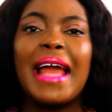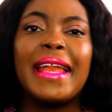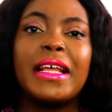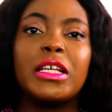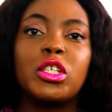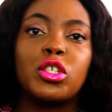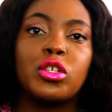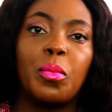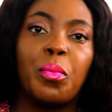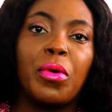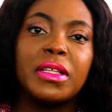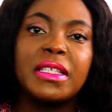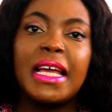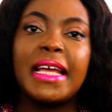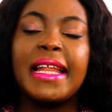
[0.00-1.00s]
and they
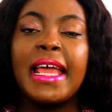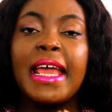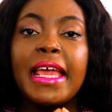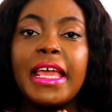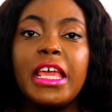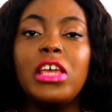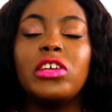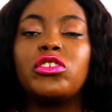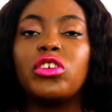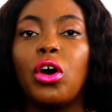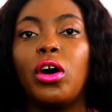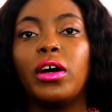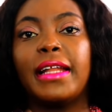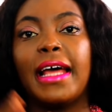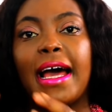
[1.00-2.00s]
supported each
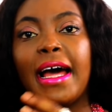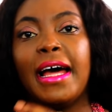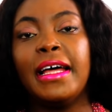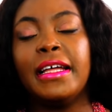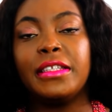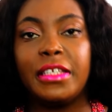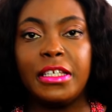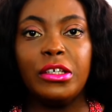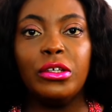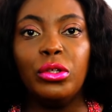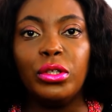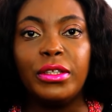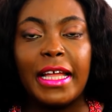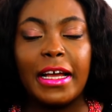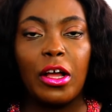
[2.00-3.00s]
other
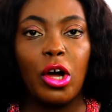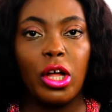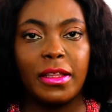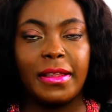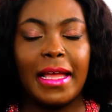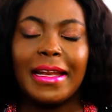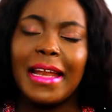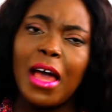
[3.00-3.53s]
till they got there.